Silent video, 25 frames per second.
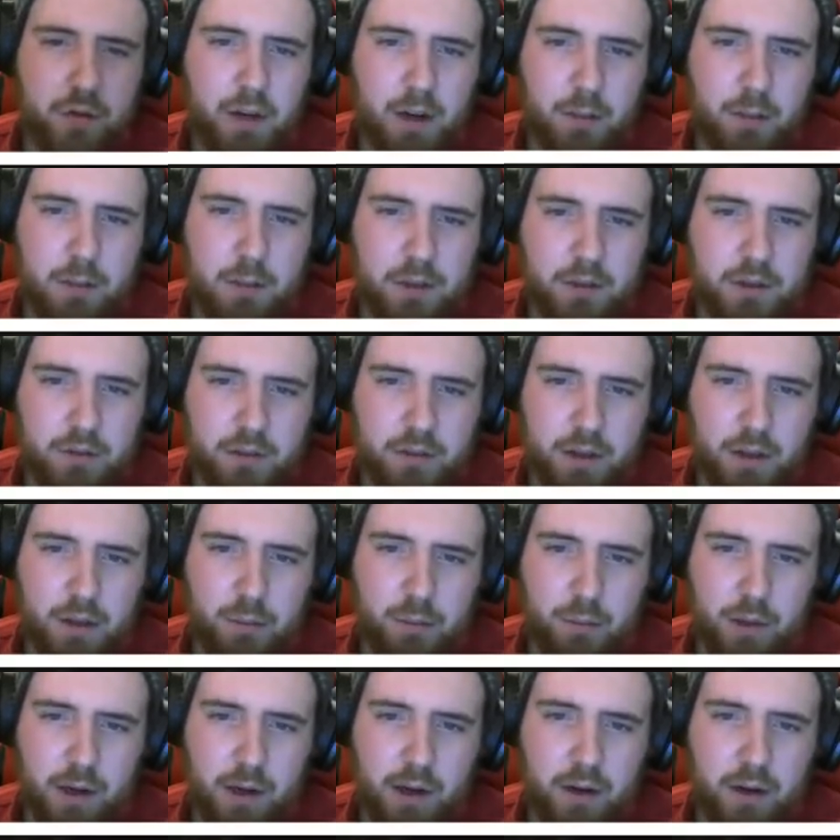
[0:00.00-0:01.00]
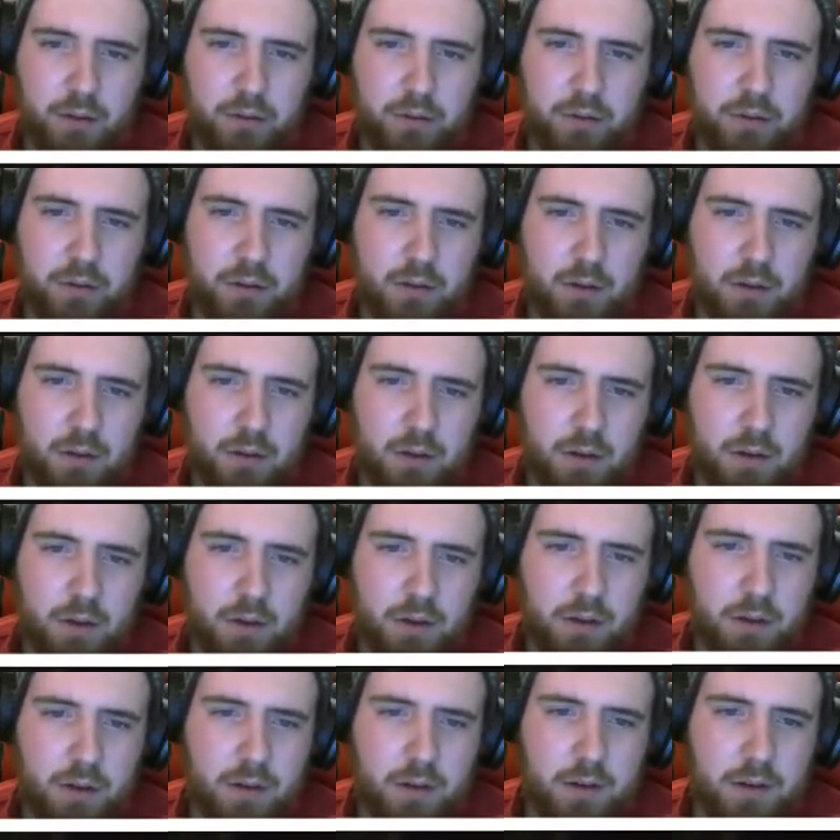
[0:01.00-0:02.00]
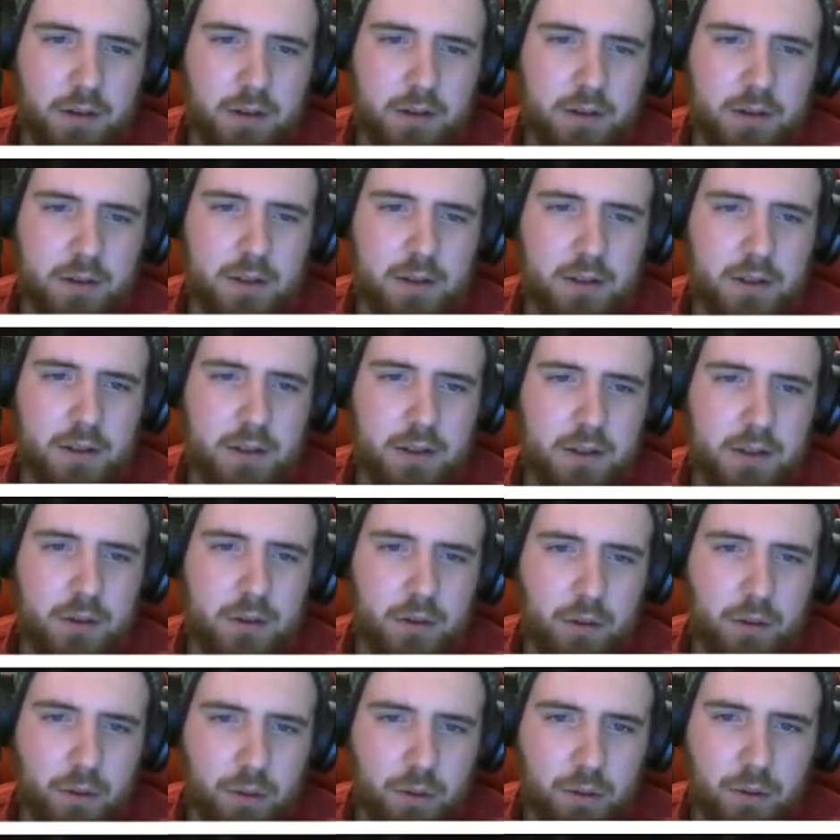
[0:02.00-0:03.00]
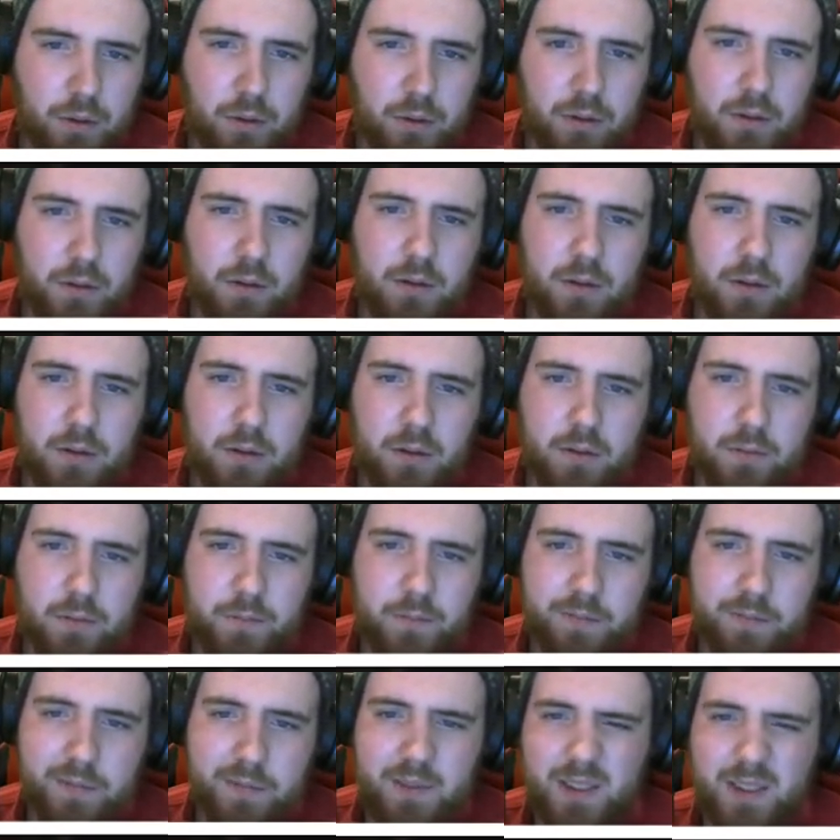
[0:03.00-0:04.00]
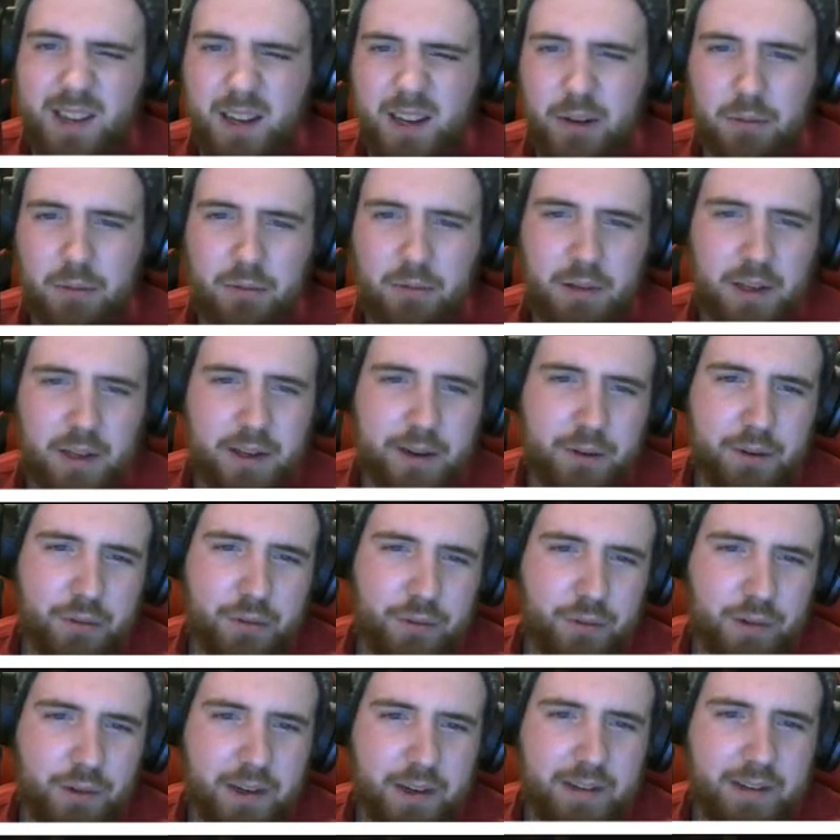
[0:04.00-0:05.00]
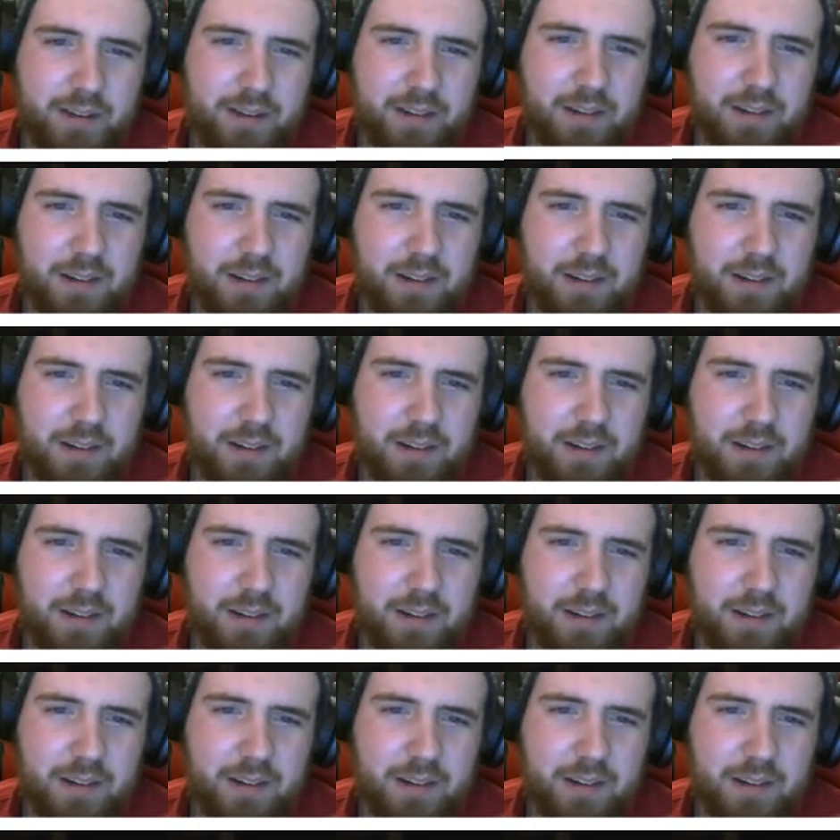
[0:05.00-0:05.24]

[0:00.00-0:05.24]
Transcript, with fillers: how much of that we have. Let's see, coal. I don't really count flint.